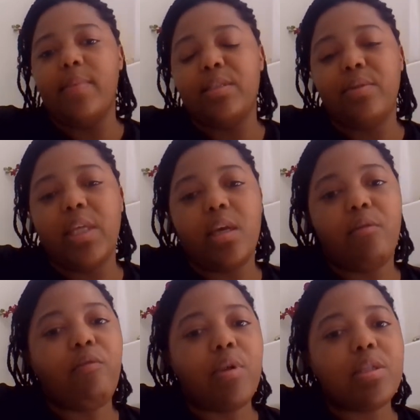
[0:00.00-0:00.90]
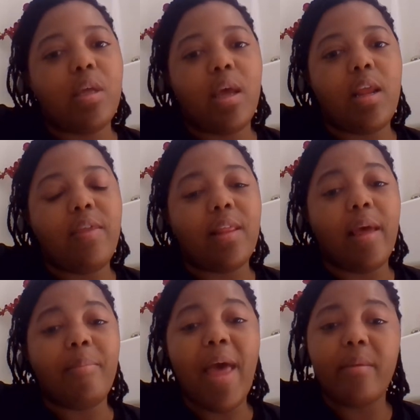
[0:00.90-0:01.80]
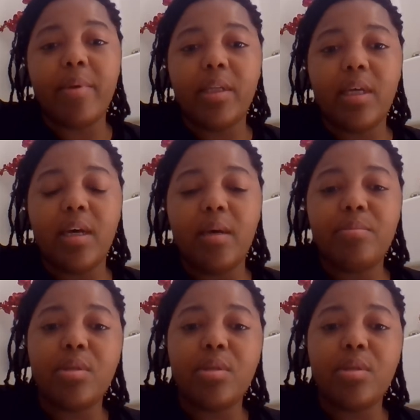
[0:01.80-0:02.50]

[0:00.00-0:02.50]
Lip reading: It's really good for seeing anything like plaque buildup,